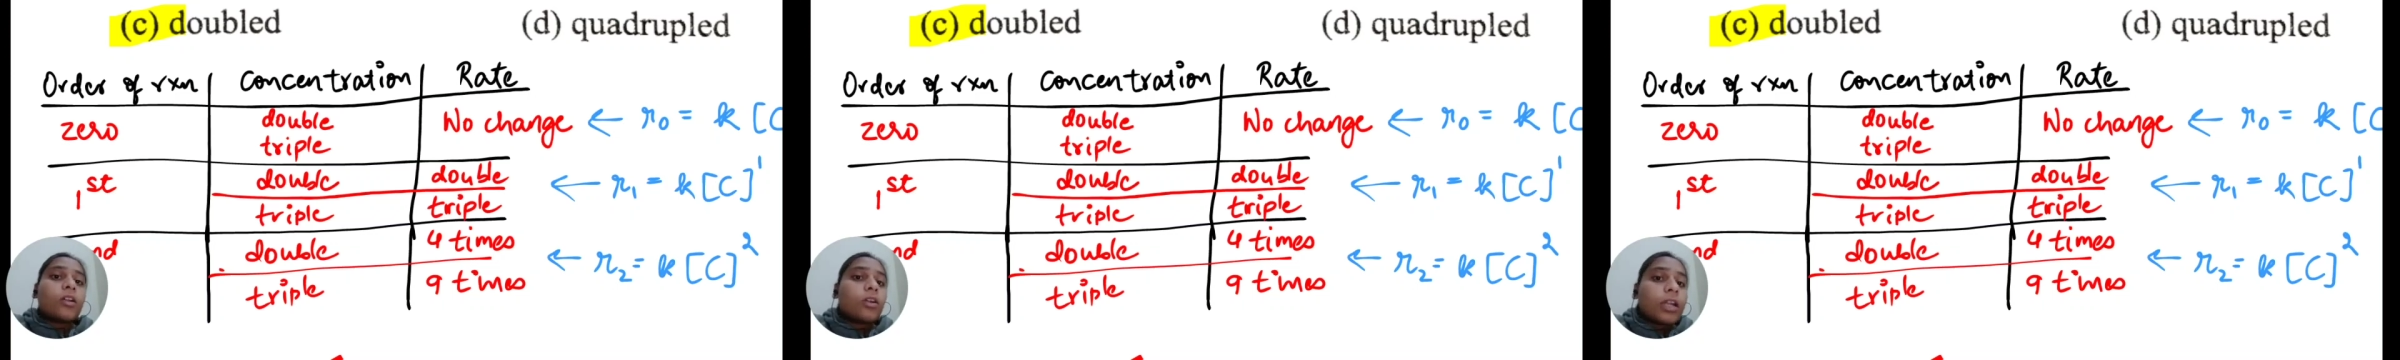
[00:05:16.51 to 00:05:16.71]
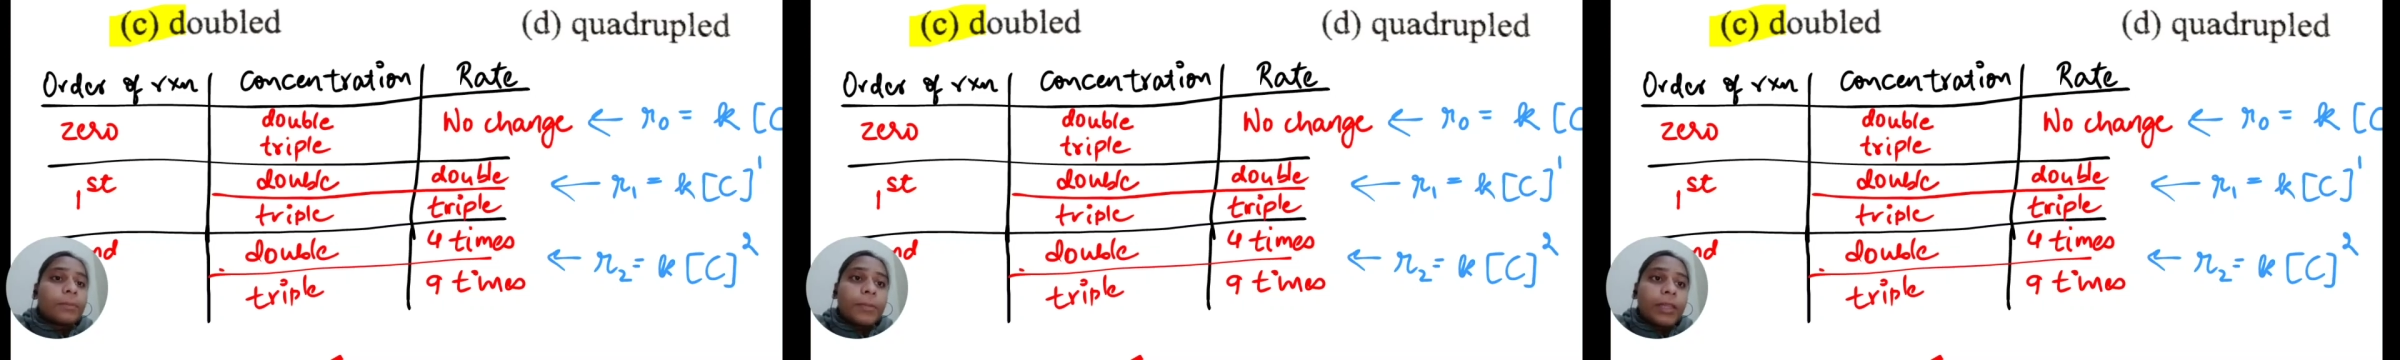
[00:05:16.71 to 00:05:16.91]

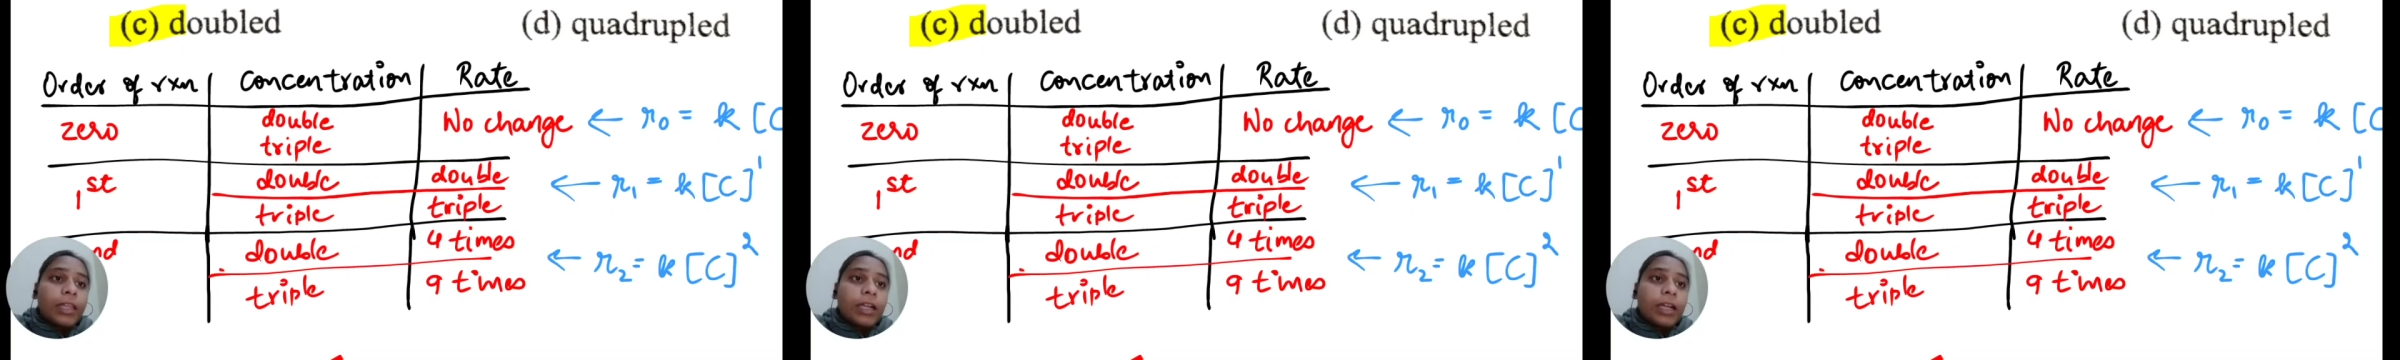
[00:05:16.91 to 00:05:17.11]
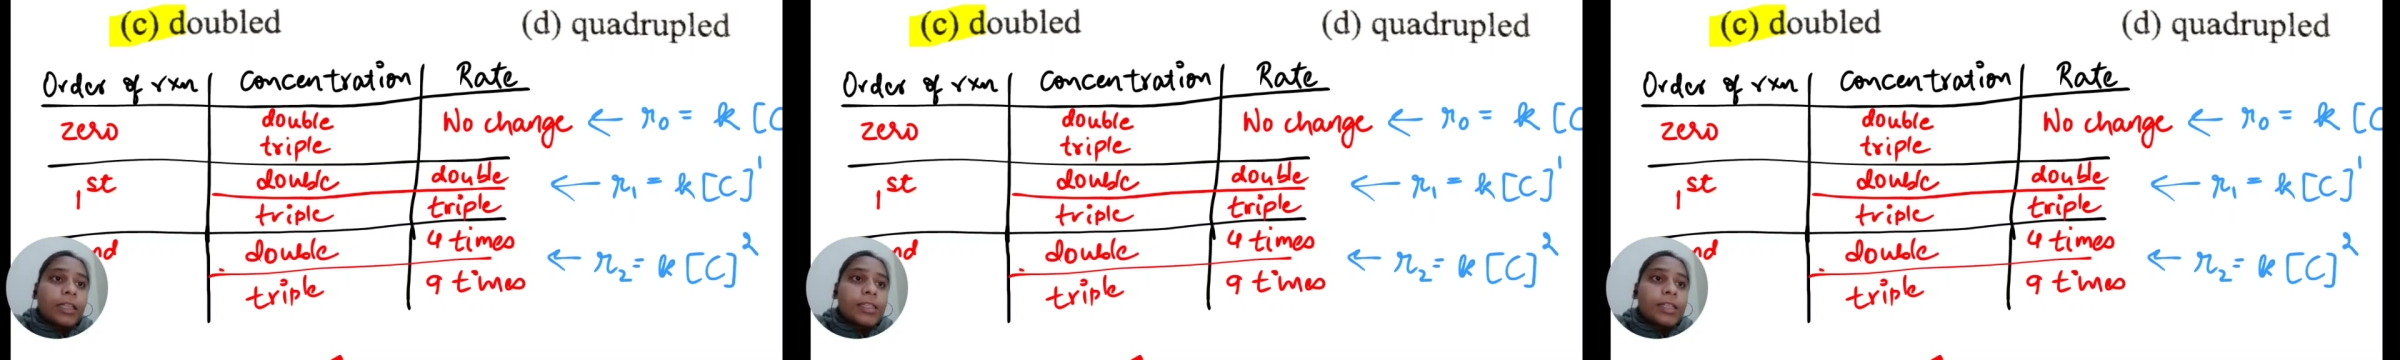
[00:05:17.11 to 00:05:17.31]
rate will
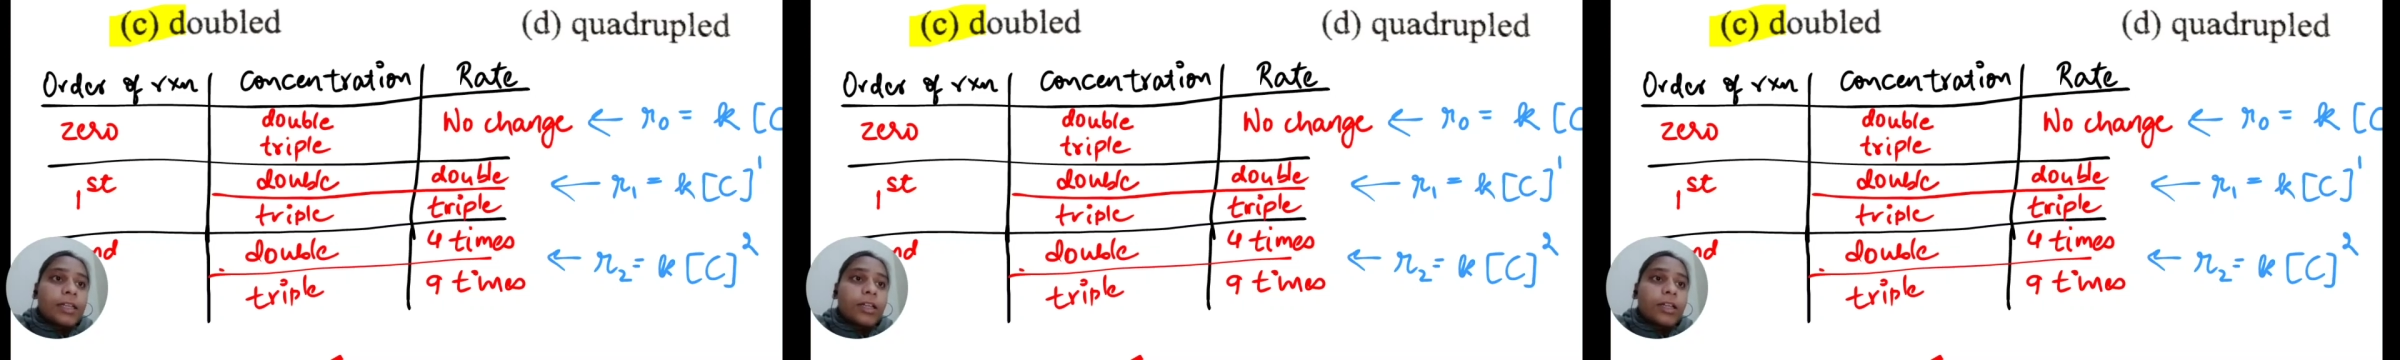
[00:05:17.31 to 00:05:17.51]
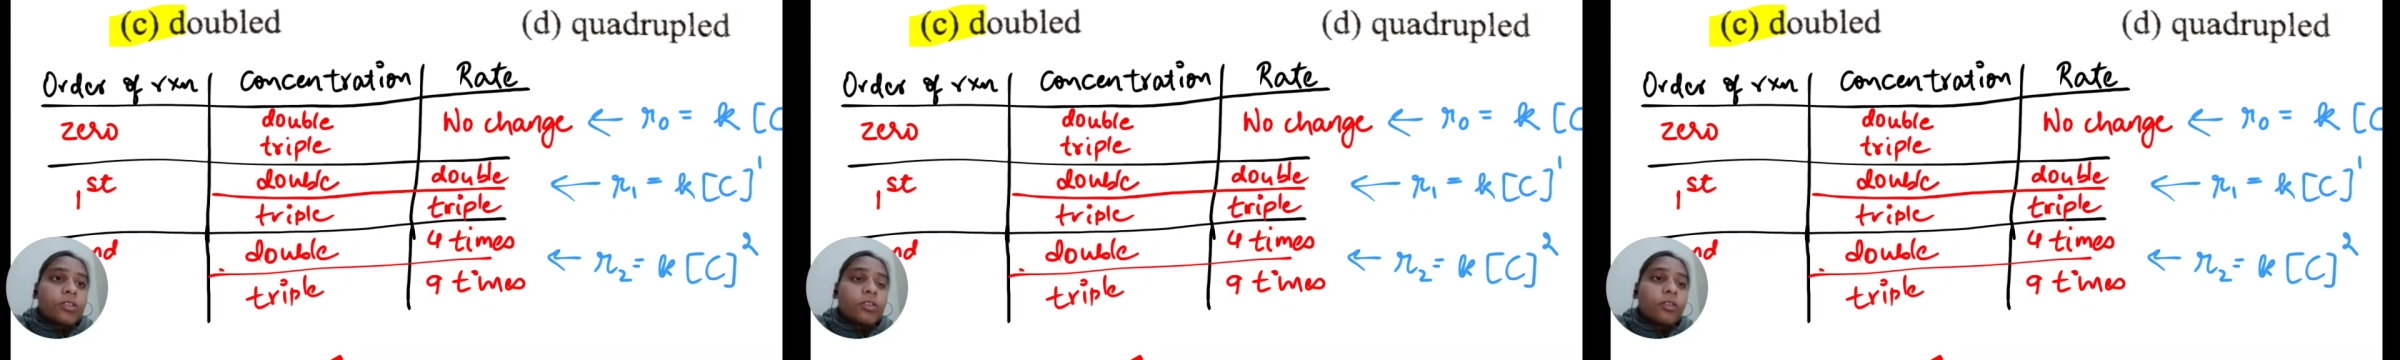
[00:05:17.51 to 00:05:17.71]
remain
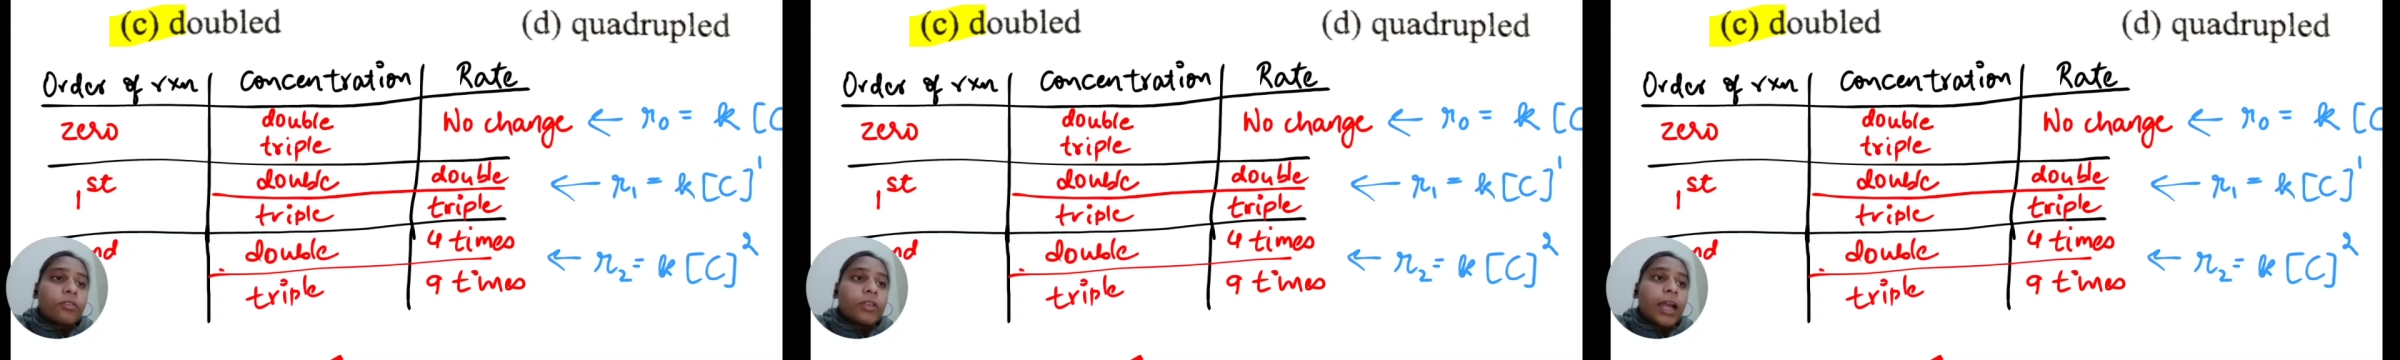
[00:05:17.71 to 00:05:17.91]
same.